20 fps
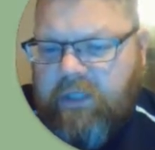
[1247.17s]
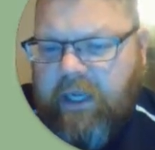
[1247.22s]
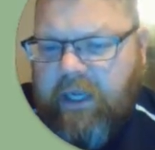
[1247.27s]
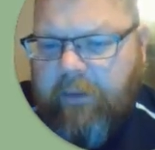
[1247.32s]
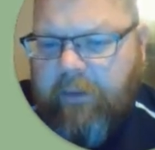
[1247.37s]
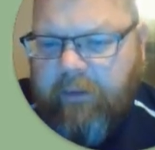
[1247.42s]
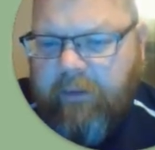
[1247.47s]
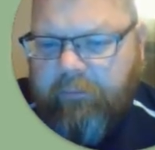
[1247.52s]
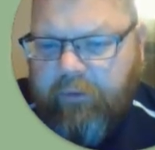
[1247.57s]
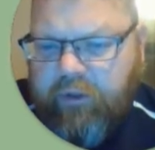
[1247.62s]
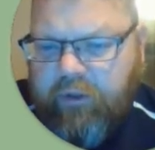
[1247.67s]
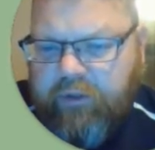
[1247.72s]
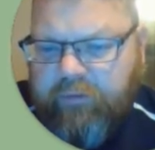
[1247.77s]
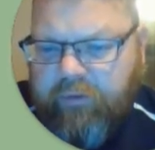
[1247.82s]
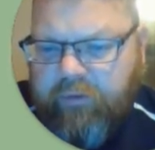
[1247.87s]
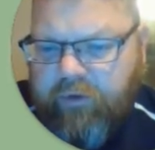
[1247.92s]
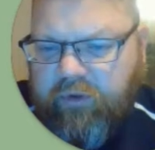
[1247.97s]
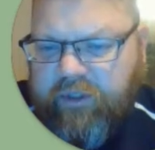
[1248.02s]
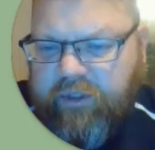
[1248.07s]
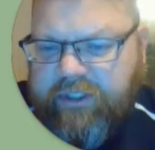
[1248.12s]
I'm going to push
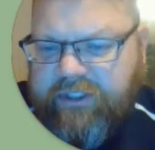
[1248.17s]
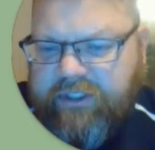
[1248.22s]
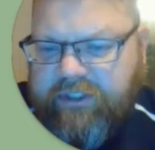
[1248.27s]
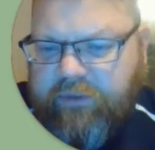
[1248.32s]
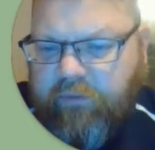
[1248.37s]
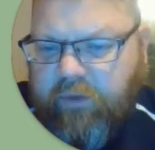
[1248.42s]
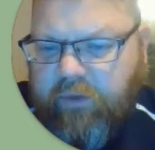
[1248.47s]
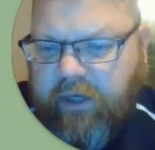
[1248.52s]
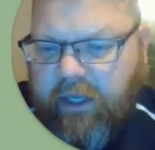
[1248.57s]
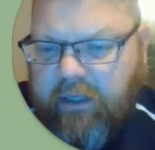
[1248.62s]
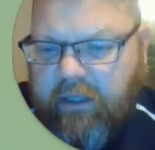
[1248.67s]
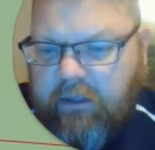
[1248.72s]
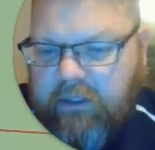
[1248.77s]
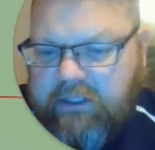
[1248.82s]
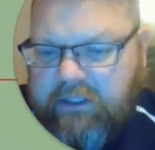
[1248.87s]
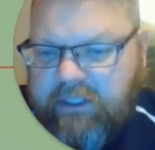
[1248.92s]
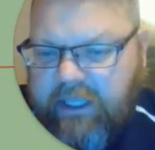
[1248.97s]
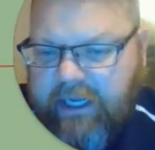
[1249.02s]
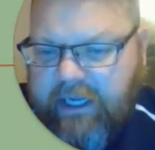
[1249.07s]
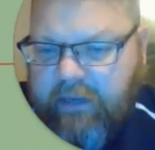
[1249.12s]
pull this to what it
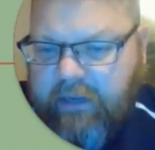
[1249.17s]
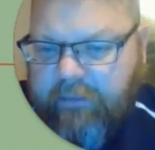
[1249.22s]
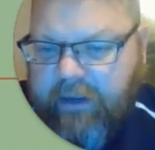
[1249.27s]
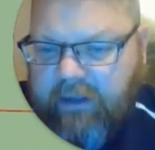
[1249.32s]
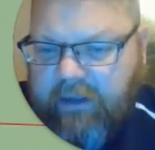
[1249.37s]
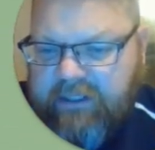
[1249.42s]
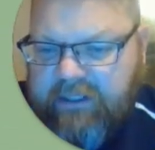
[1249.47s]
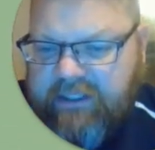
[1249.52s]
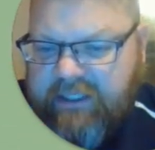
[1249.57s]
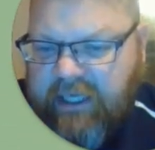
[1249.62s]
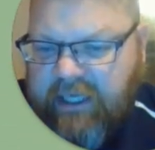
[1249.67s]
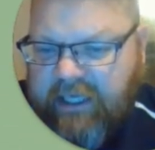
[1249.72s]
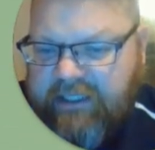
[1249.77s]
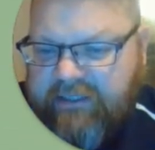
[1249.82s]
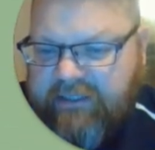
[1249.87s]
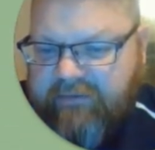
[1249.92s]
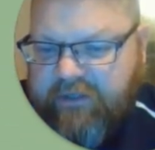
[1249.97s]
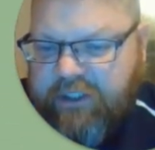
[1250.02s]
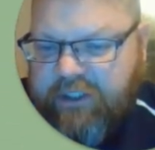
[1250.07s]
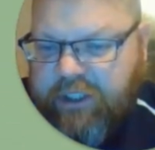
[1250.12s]
looks like about the
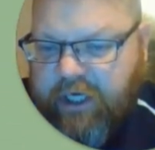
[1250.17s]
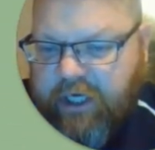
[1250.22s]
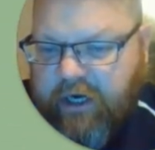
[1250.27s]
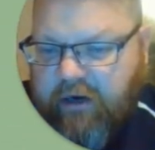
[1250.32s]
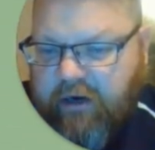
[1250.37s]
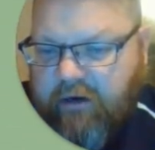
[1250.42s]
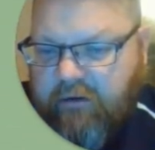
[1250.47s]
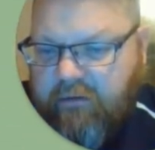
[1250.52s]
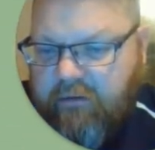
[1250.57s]
size of a chair.